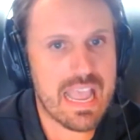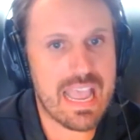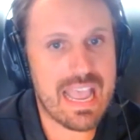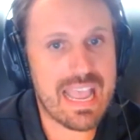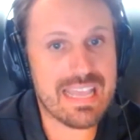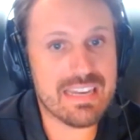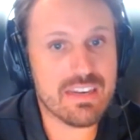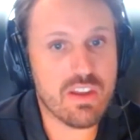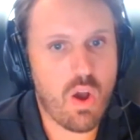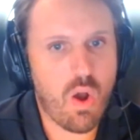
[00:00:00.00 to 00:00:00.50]

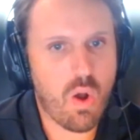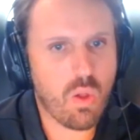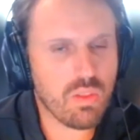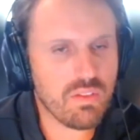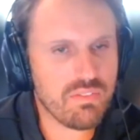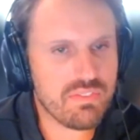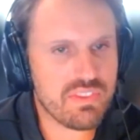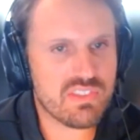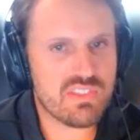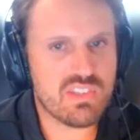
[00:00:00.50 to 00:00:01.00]
And all
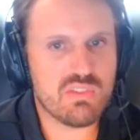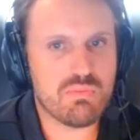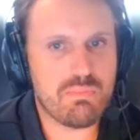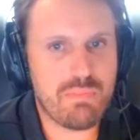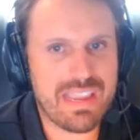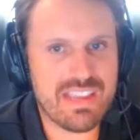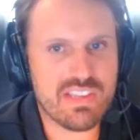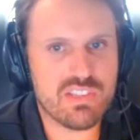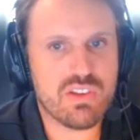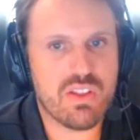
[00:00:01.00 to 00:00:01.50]
of this is
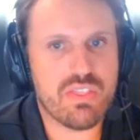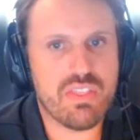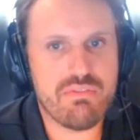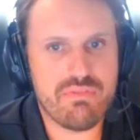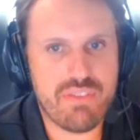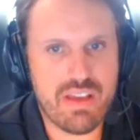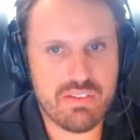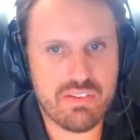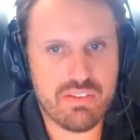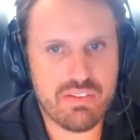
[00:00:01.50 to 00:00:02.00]
based on the
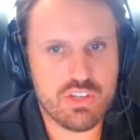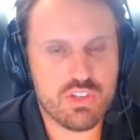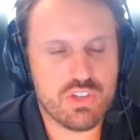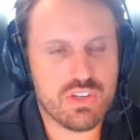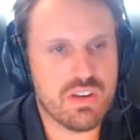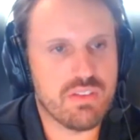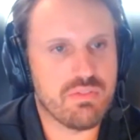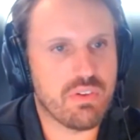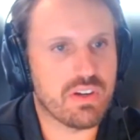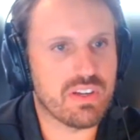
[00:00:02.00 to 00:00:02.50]

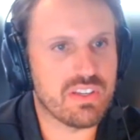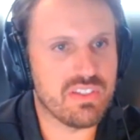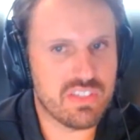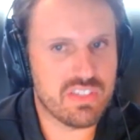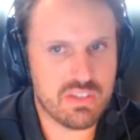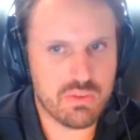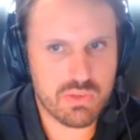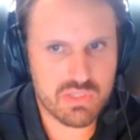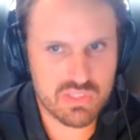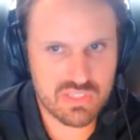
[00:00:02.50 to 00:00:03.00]
foundation of our
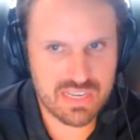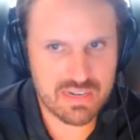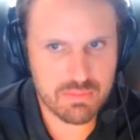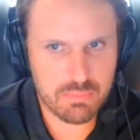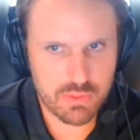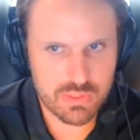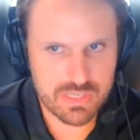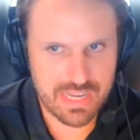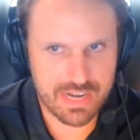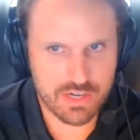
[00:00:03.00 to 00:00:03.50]
continuous data
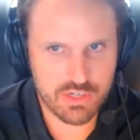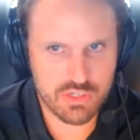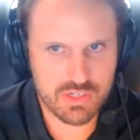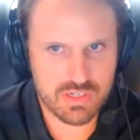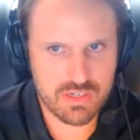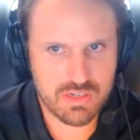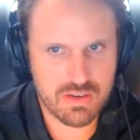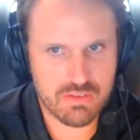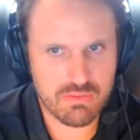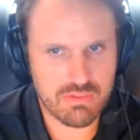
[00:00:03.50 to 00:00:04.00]
protection.
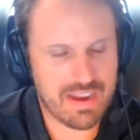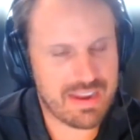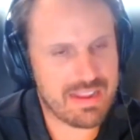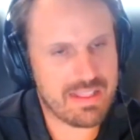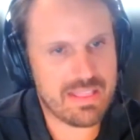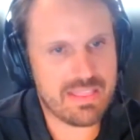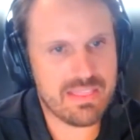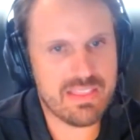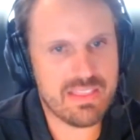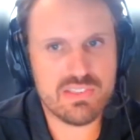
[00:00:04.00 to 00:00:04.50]
Right.
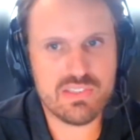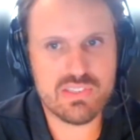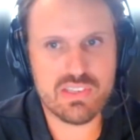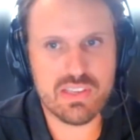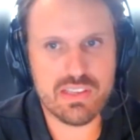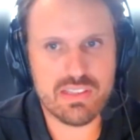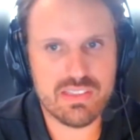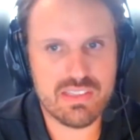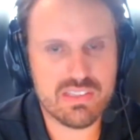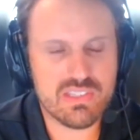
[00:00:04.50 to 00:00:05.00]
And this
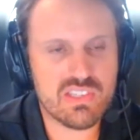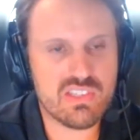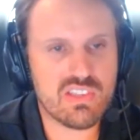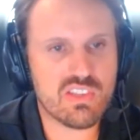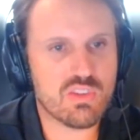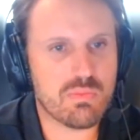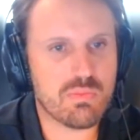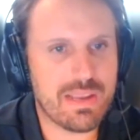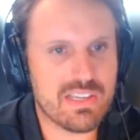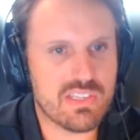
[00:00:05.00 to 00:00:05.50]
is a
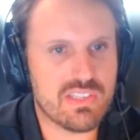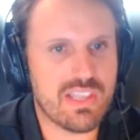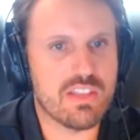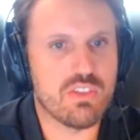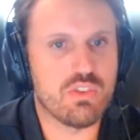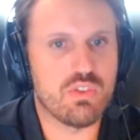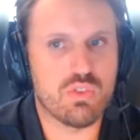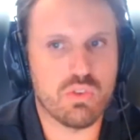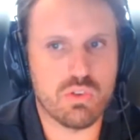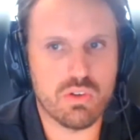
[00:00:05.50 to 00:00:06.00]
space that
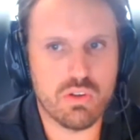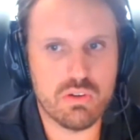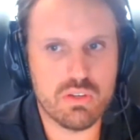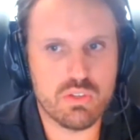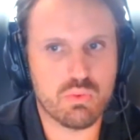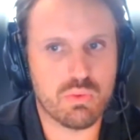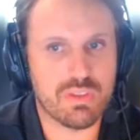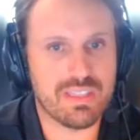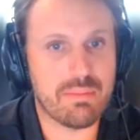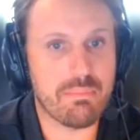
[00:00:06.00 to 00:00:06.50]
Zerto
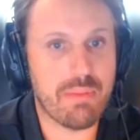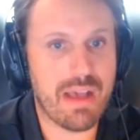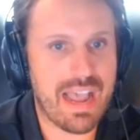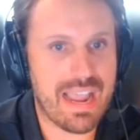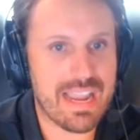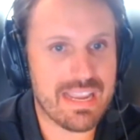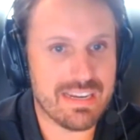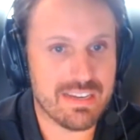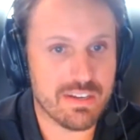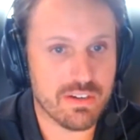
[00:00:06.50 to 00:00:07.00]
has really
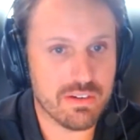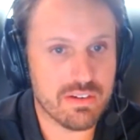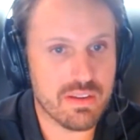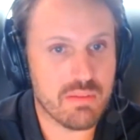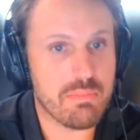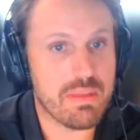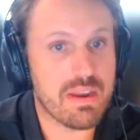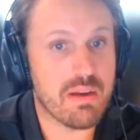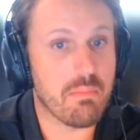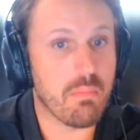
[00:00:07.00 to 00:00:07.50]
pioneered
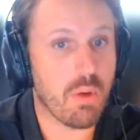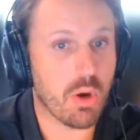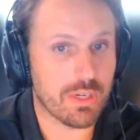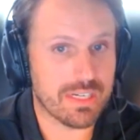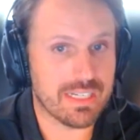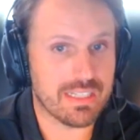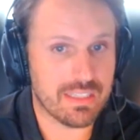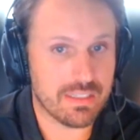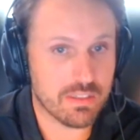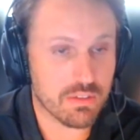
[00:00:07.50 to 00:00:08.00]
and been a
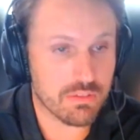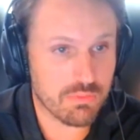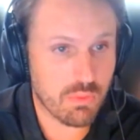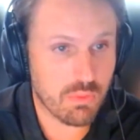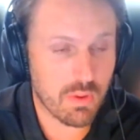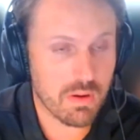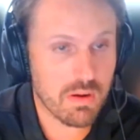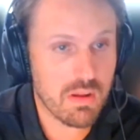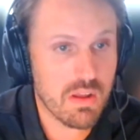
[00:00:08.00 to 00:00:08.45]
market leader for